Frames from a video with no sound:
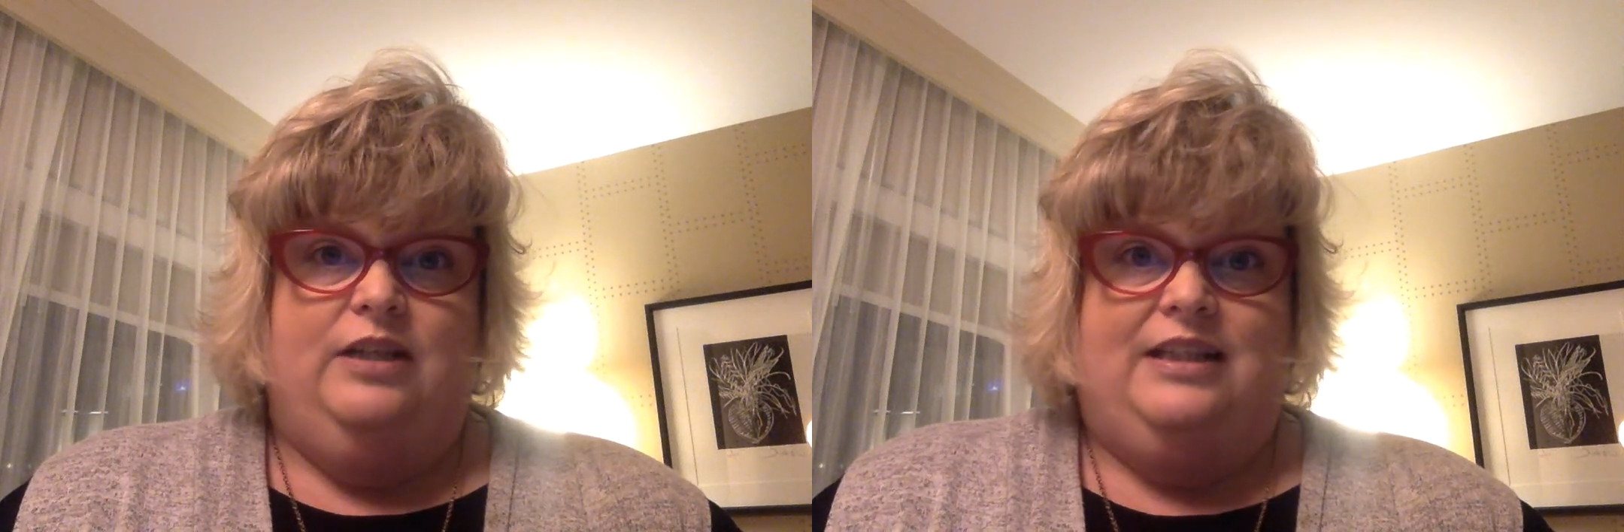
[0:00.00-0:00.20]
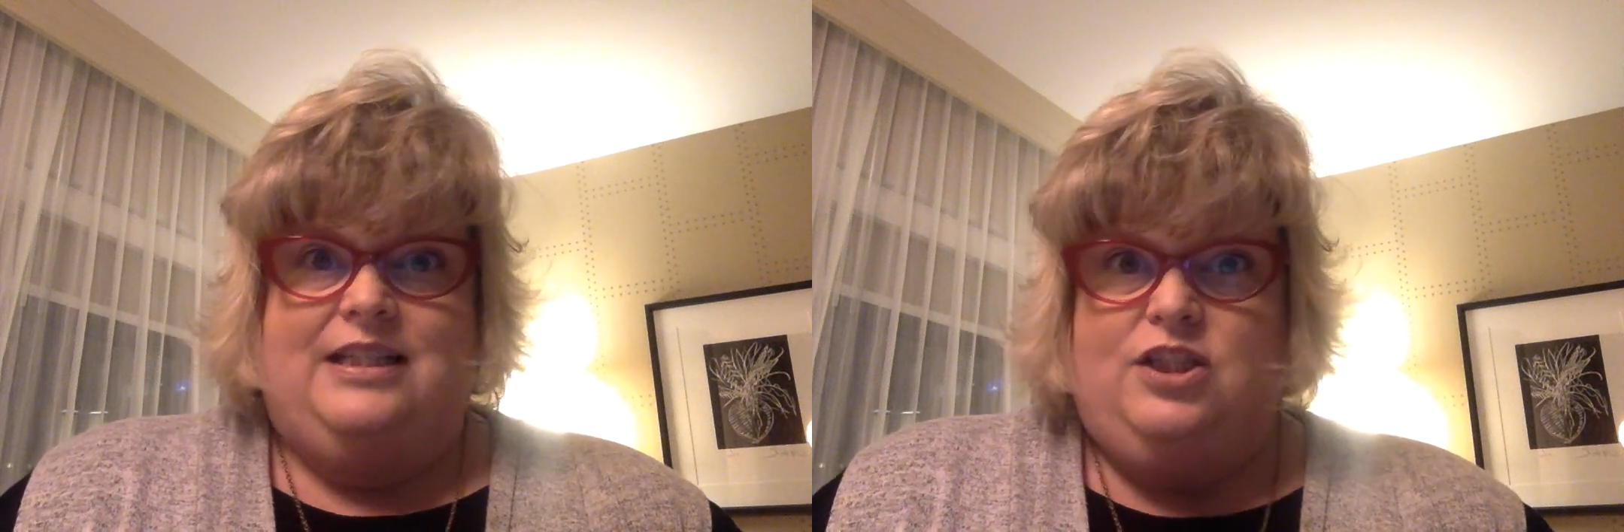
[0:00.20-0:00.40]

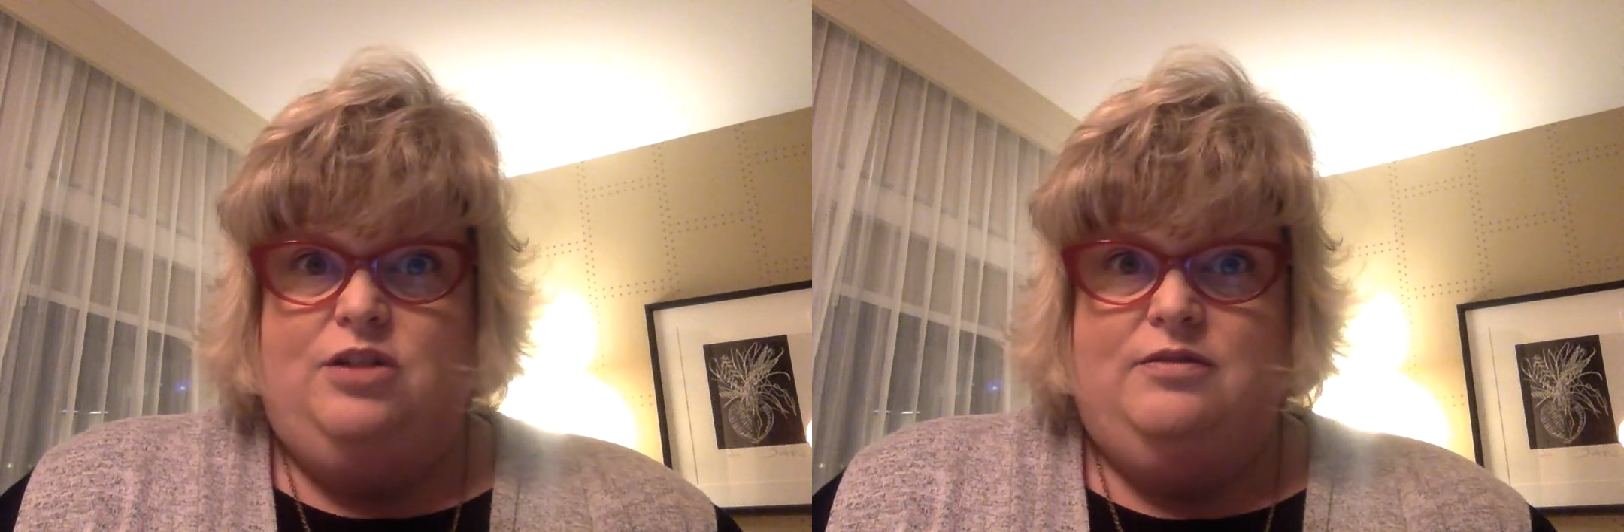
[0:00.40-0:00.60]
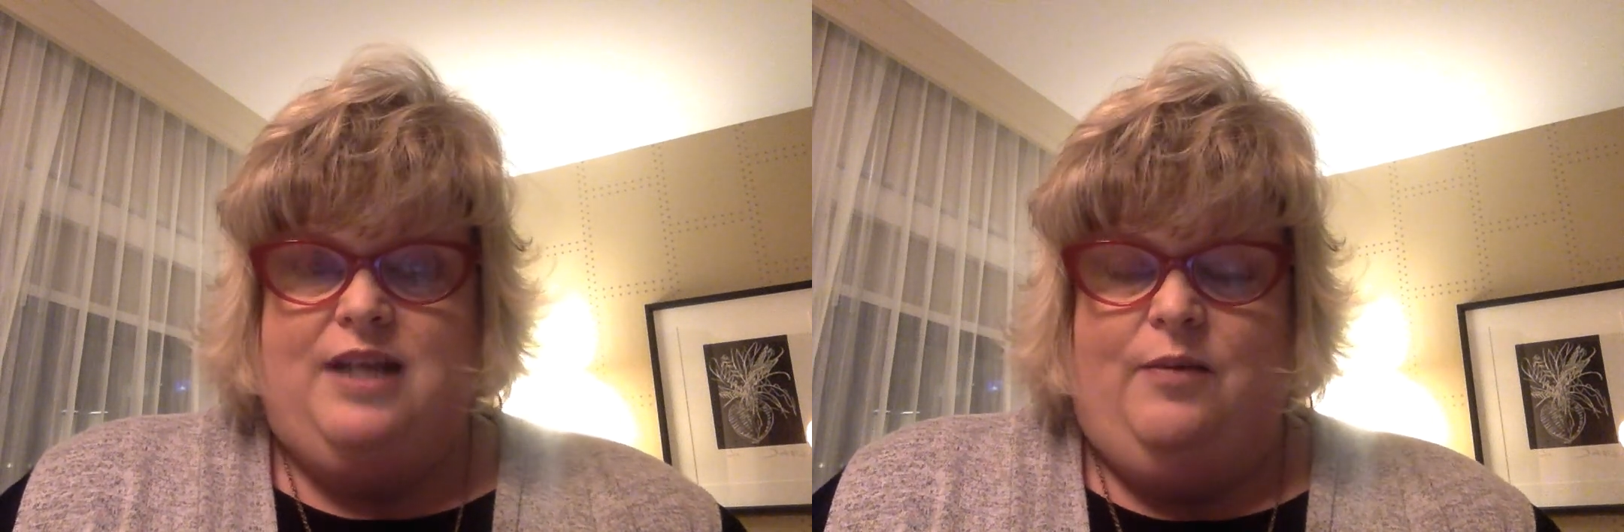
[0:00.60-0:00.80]
that this
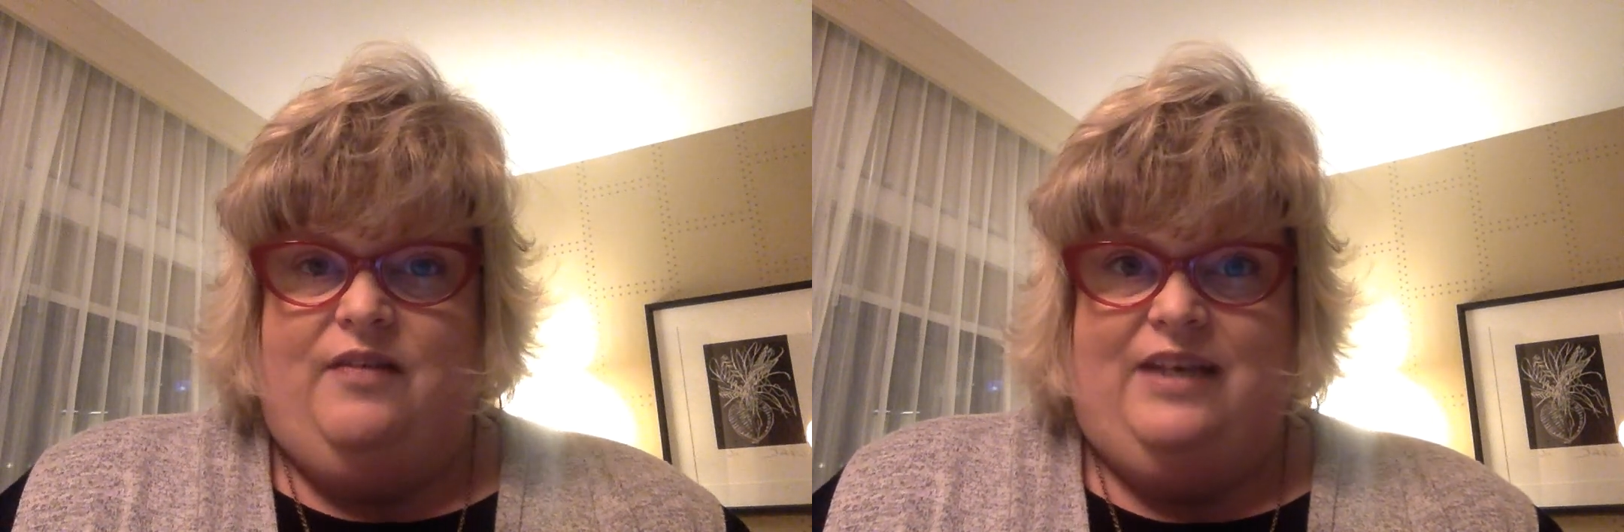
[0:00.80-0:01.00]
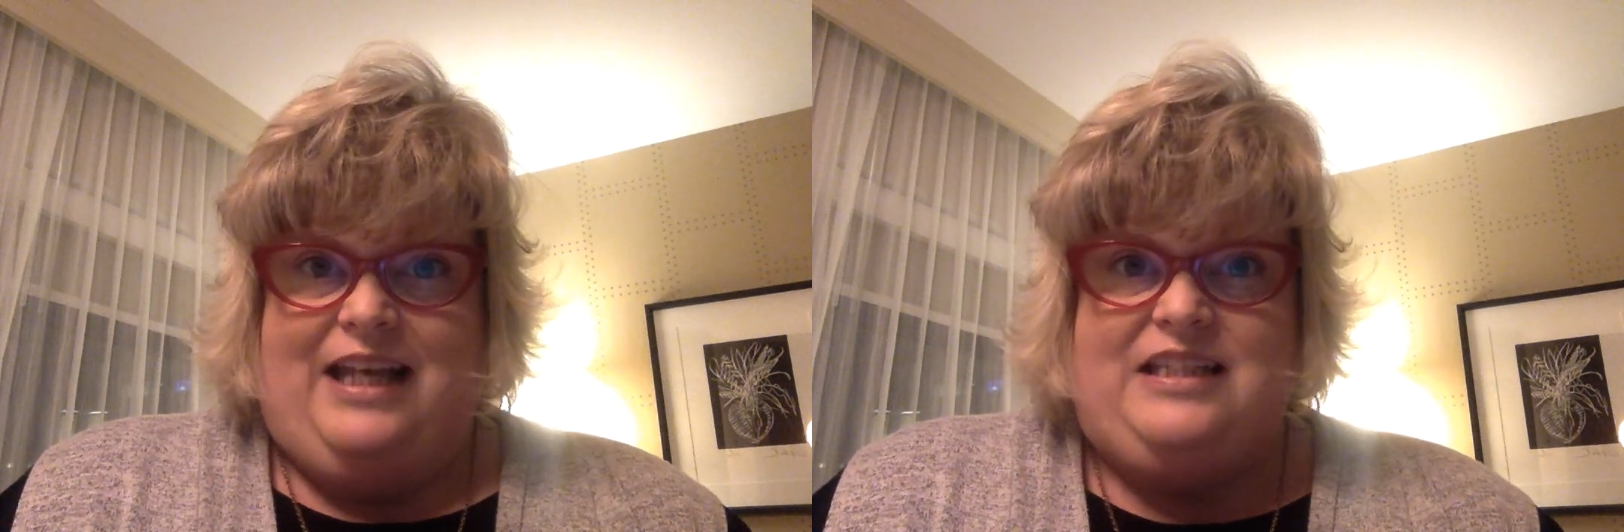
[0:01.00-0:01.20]
Tuesday we
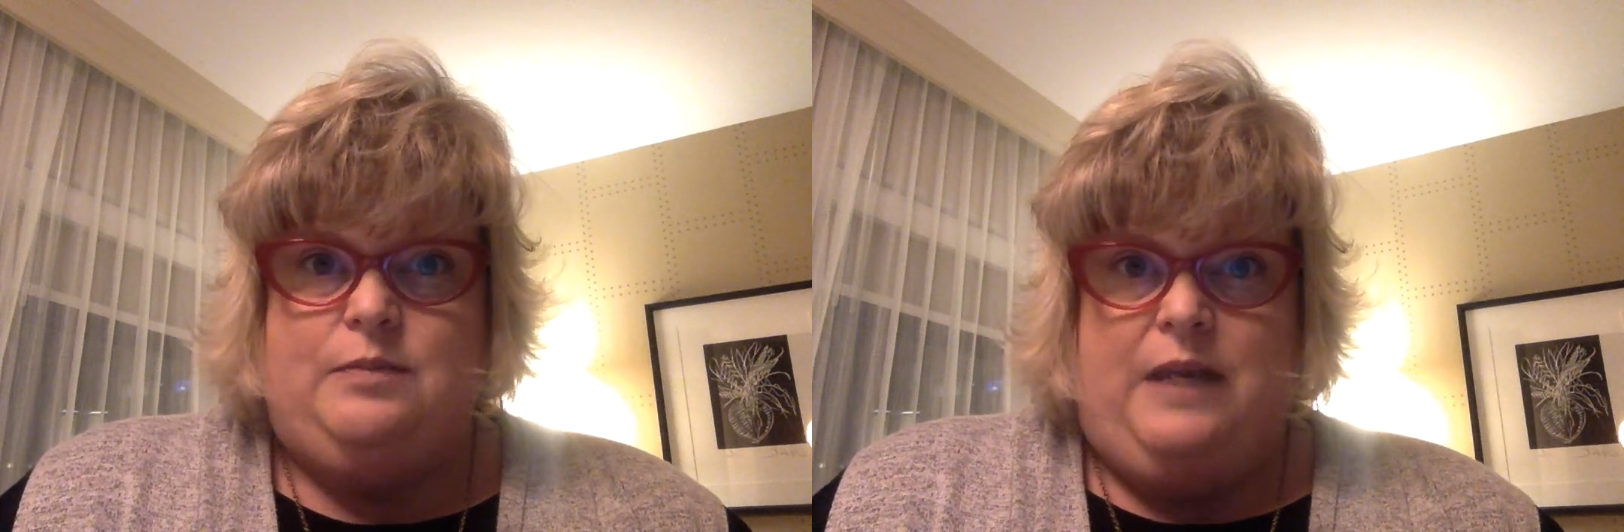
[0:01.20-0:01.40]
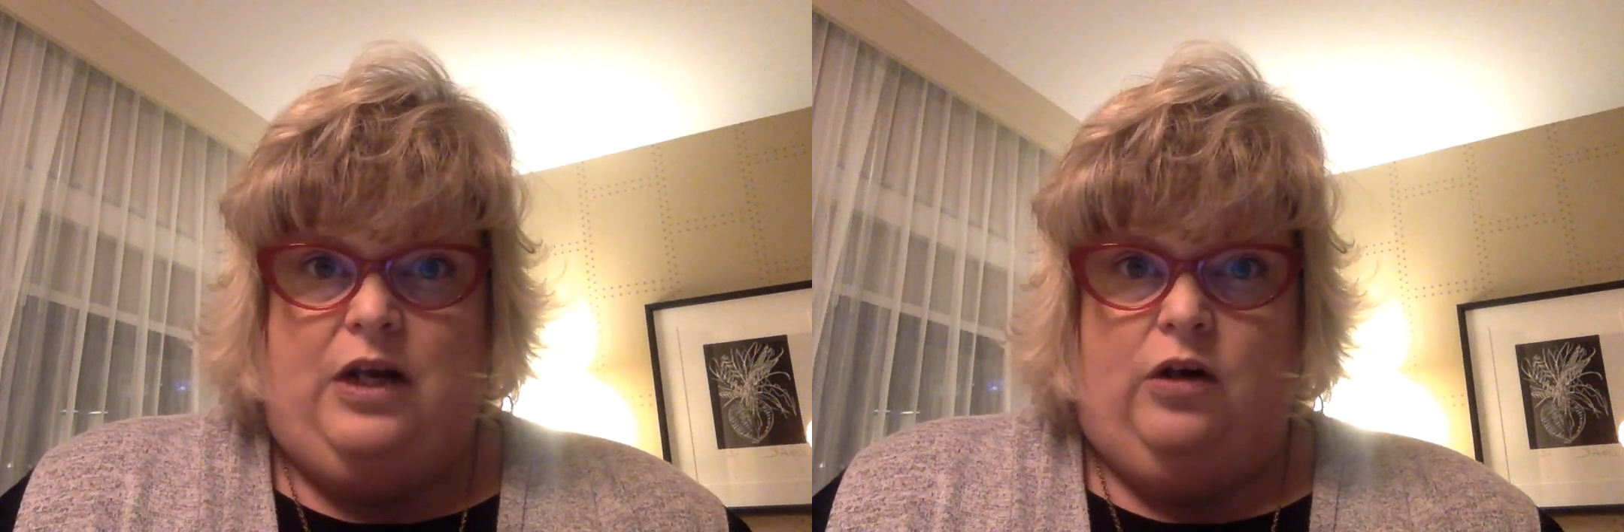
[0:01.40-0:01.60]
have a guest
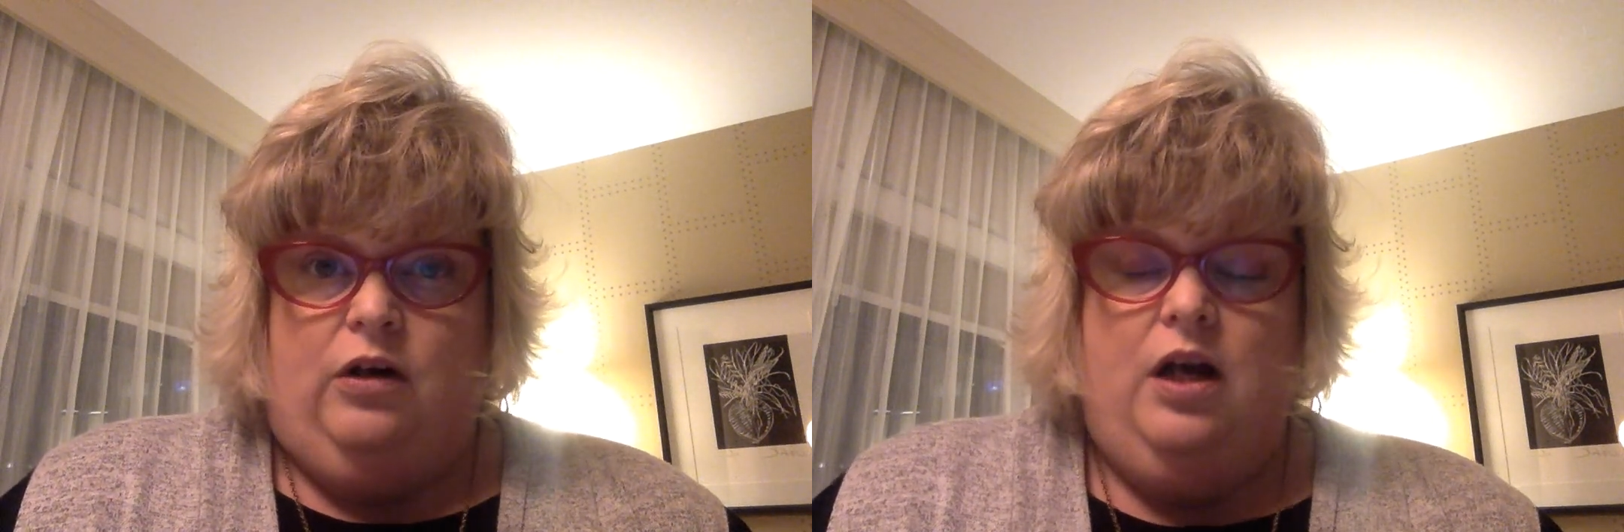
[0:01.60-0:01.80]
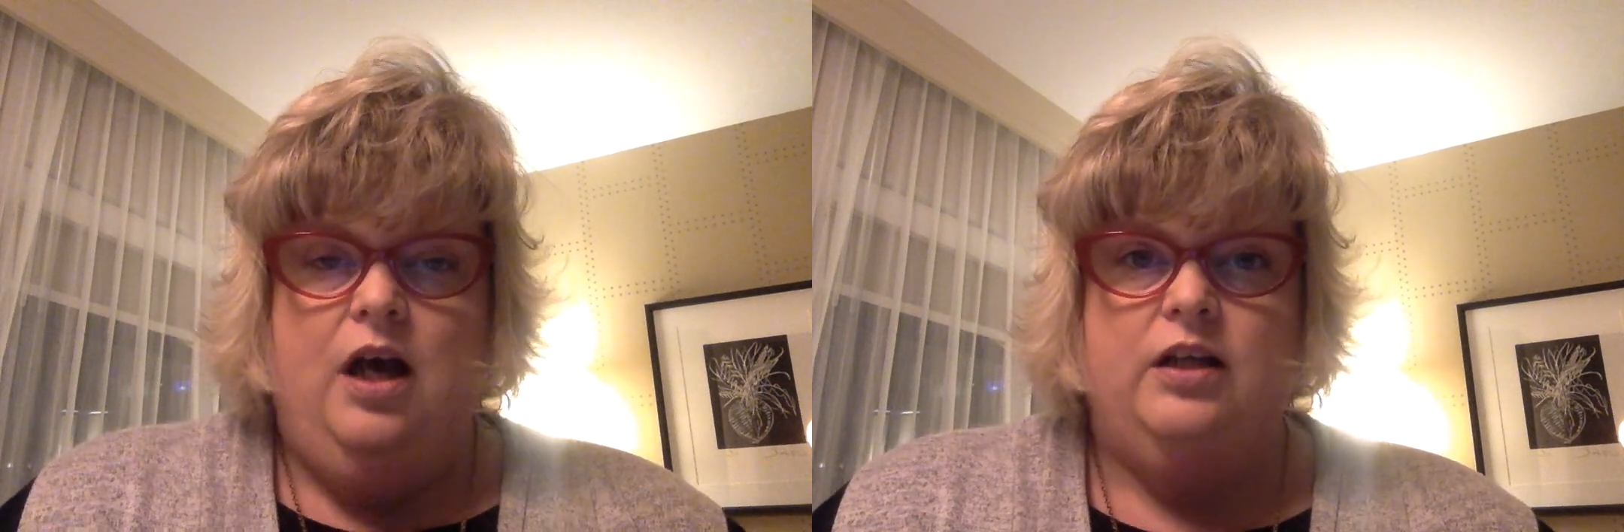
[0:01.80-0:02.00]
speaker,